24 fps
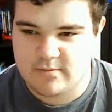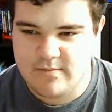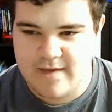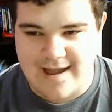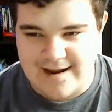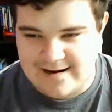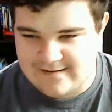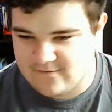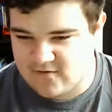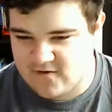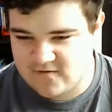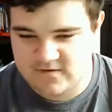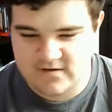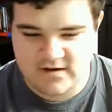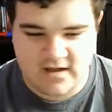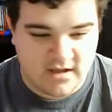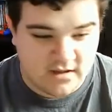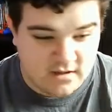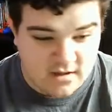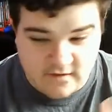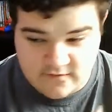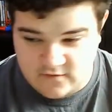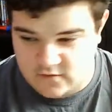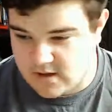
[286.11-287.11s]
back and forth, you know, I
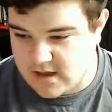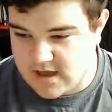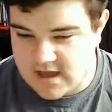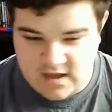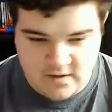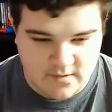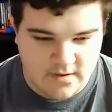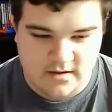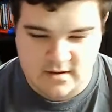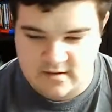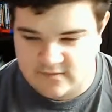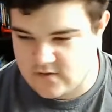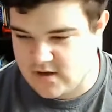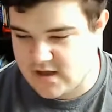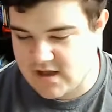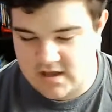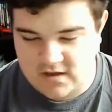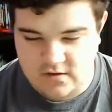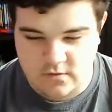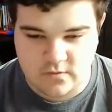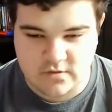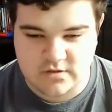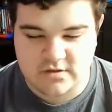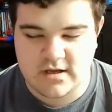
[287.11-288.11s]
love you, I hate you, I love you, I hate
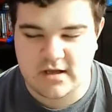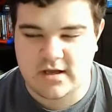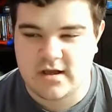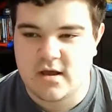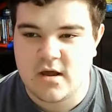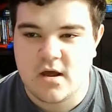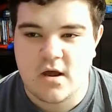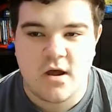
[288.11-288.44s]
you, which, like,